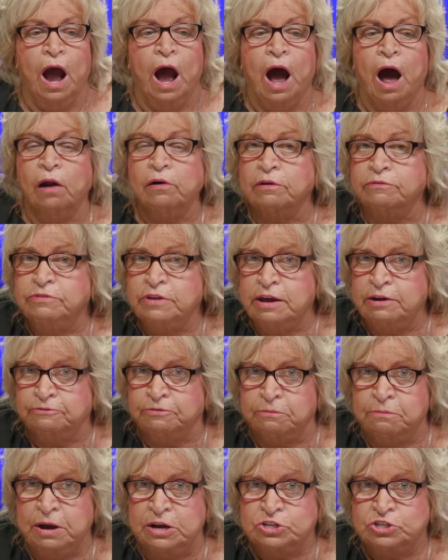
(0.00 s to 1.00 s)
All of the
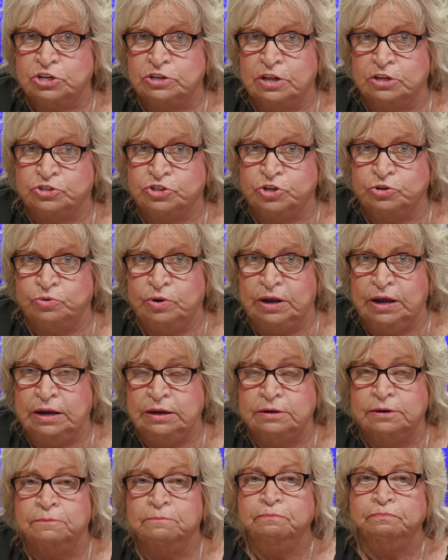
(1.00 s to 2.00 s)
information that you
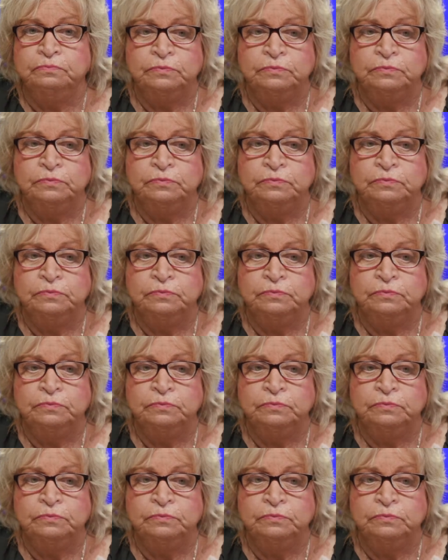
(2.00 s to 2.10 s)
need.